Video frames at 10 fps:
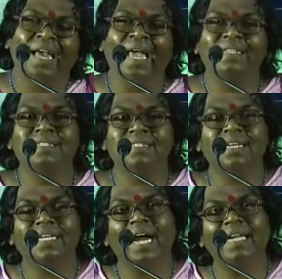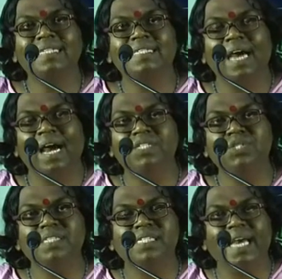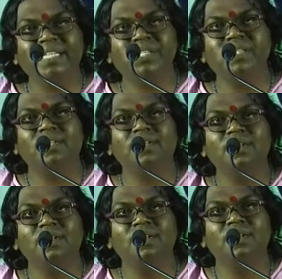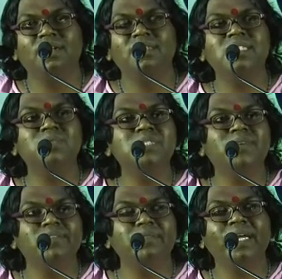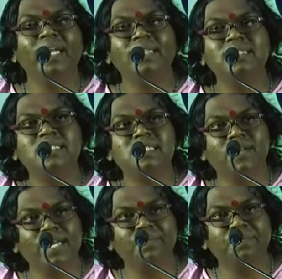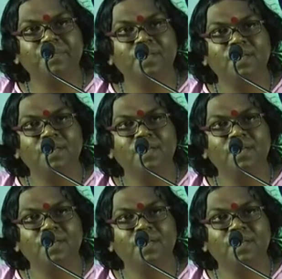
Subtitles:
And regarding Sahaj International, this was one of my greatest dreams